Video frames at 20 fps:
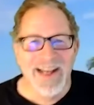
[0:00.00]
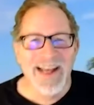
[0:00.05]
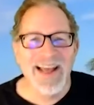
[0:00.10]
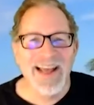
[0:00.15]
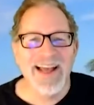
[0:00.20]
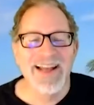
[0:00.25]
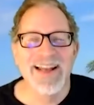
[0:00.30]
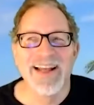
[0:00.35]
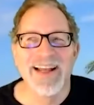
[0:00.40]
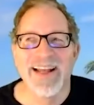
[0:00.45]

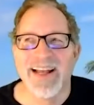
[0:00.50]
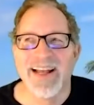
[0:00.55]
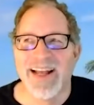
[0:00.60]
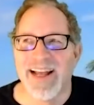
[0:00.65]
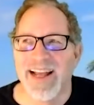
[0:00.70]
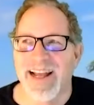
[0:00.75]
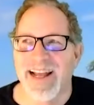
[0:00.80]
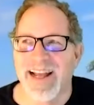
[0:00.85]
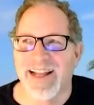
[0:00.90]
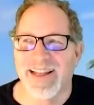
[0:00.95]
and
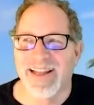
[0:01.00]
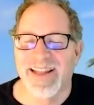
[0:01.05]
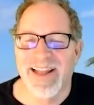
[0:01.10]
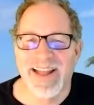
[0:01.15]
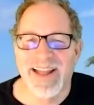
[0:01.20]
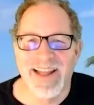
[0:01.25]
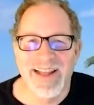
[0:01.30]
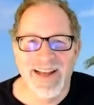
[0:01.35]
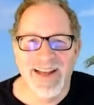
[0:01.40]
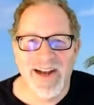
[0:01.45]
and
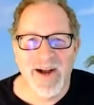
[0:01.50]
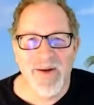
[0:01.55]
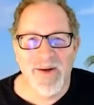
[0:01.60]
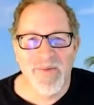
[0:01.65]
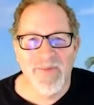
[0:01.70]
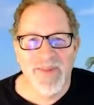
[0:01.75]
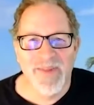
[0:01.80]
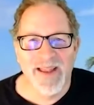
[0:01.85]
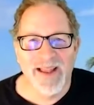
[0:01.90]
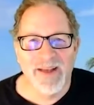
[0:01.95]
they
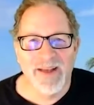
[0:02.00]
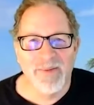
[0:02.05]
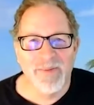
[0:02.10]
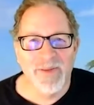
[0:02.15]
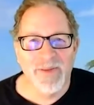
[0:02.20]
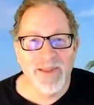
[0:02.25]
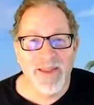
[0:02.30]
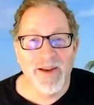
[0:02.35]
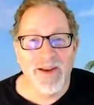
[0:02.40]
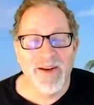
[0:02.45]
um,
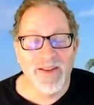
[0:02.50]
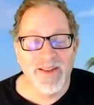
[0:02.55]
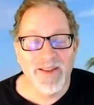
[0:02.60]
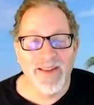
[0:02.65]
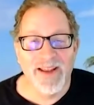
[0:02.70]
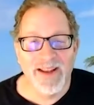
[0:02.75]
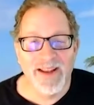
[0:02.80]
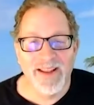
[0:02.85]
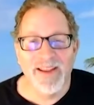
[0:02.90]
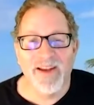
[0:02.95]
but they're
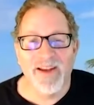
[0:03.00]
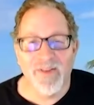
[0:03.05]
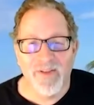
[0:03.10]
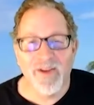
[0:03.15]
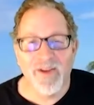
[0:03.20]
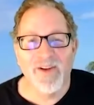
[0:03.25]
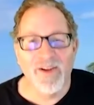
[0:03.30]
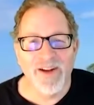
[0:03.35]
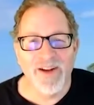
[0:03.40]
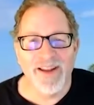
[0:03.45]
they they're
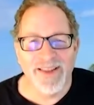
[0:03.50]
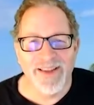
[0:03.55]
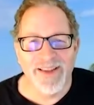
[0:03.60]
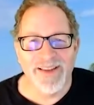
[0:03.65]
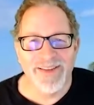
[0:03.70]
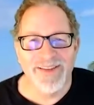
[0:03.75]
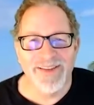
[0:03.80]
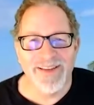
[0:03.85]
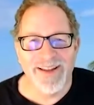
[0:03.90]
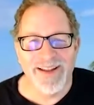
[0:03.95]
very good at
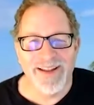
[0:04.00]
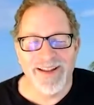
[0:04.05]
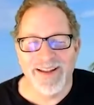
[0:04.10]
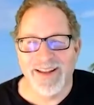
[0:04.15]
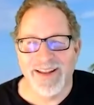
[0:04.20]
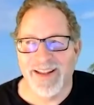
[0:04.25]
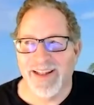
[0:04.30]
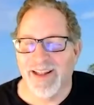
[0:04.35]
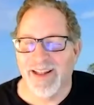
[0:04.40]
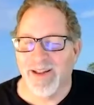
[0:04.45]
this. And
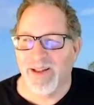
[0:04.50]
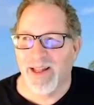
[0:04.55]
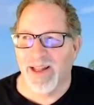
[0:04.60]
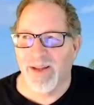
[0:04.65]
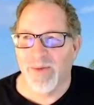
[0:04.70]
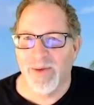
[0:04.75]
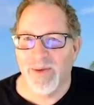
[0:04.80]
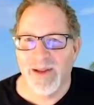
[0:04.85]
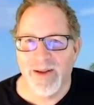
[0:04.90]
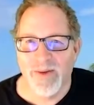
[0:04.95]
and,
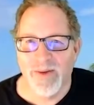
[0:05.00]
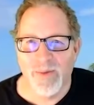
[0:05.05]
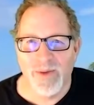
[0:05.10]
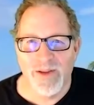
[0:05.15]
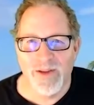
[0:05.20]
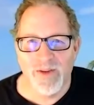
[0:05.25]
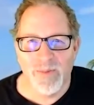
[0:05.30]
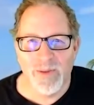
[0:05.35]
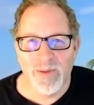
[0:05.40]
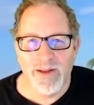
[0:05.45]
and we we
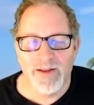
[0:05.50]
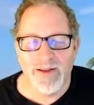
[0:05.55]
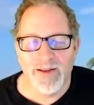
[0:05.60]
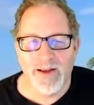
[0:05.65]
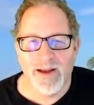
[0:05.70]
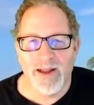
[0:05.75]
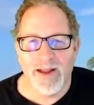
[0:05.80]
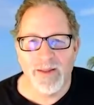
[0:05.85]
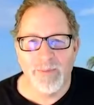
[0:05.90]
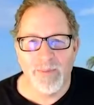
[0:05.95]
spend
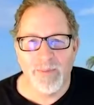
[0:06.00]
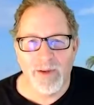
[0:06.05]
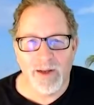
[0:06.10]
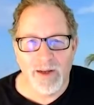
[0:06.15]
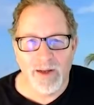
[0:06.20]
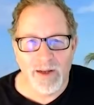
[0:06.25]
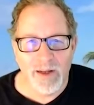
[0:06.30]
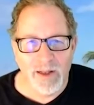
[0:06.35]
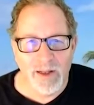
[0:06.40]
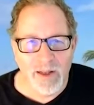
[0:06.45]
time. Uh,